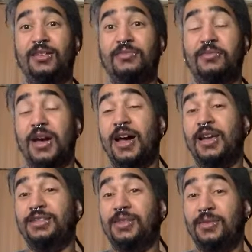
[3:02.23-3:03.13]
My
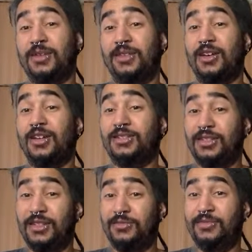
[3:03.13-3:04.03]
sibling-in-law
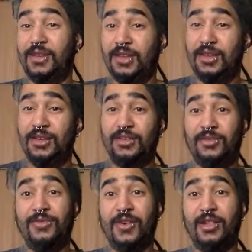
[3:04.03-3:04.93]
actually
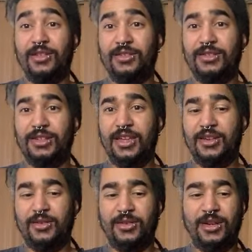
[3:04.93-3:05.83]
could fall under said
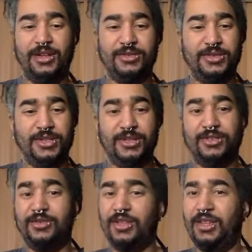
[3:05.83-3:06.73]
category. She
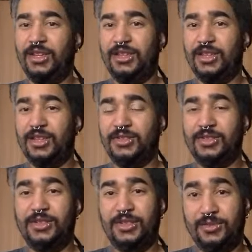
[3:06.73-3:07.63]
doesn't really eat anything else
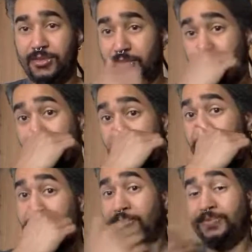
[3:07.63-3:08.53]
either,
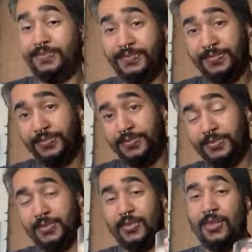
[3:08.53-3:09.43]
but
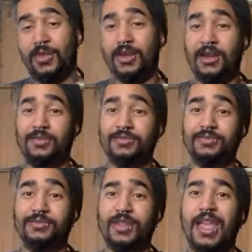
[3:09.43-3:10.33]
you know.
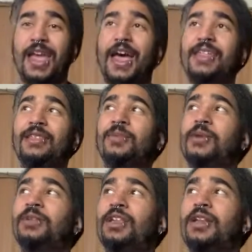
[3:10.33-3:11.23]
I think the
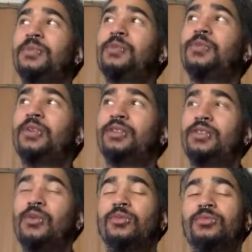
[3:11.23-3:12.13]
problem a lot of people
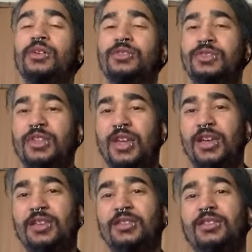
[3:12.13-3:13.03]
don't
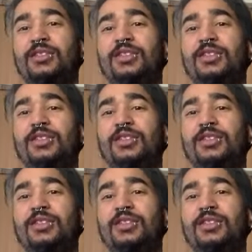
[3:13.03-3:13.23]
understand,